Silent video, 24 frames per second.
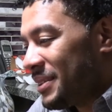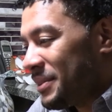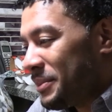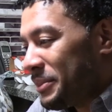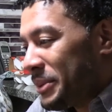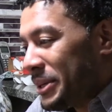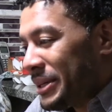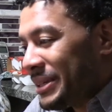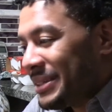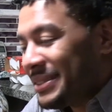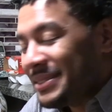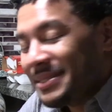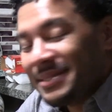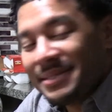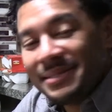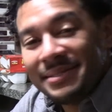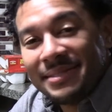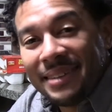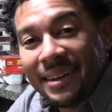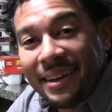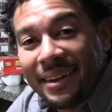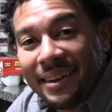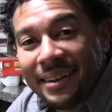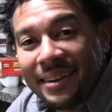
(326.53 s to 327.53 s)
but
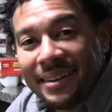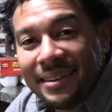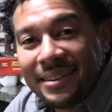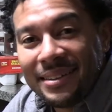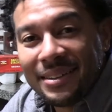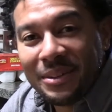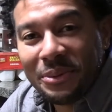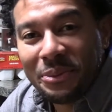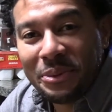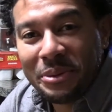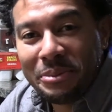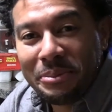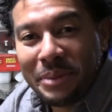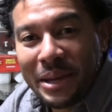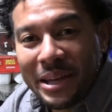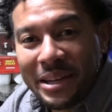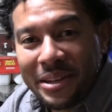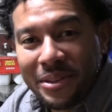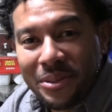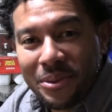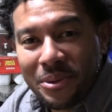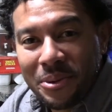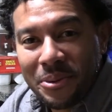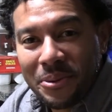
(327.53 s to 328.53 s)
hey, we
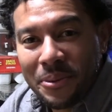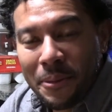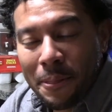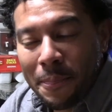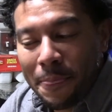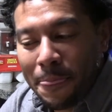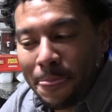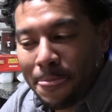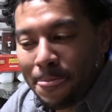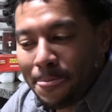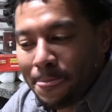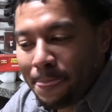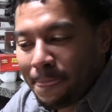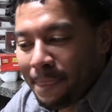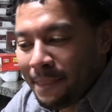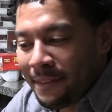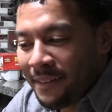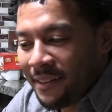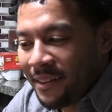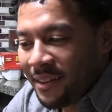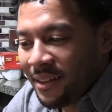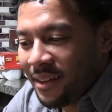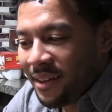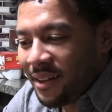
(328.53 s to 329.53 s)
made it through.
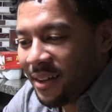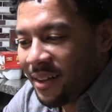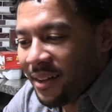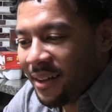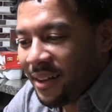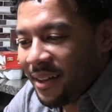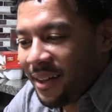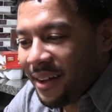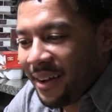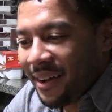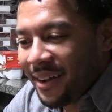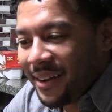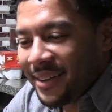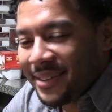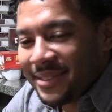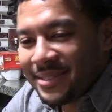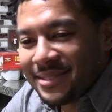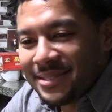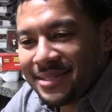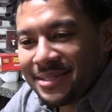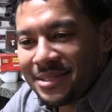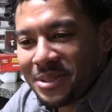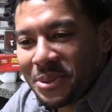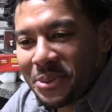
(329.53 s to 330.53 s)

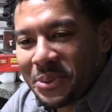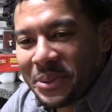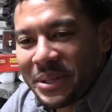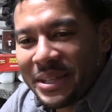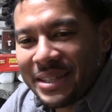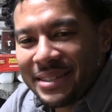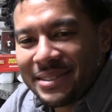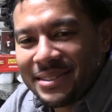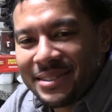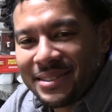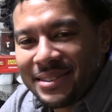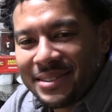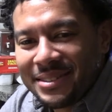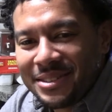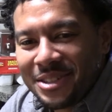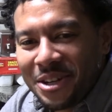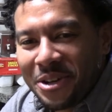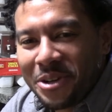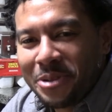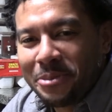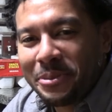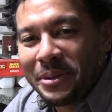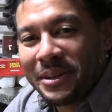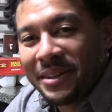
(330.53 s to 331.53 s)
Alright, so we get to this
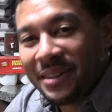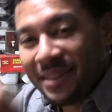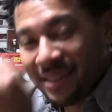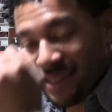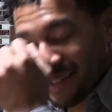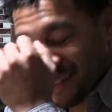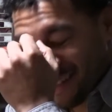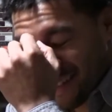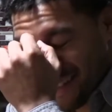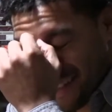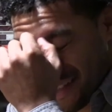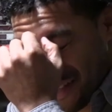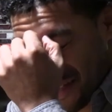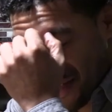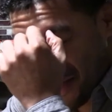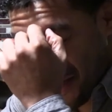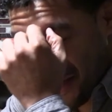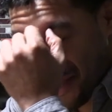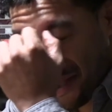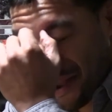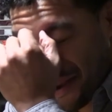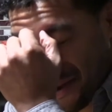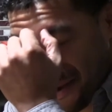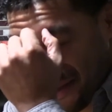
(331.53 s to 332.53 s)
tournament
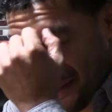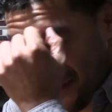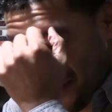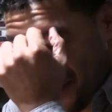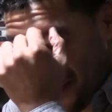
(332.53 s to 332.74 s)
and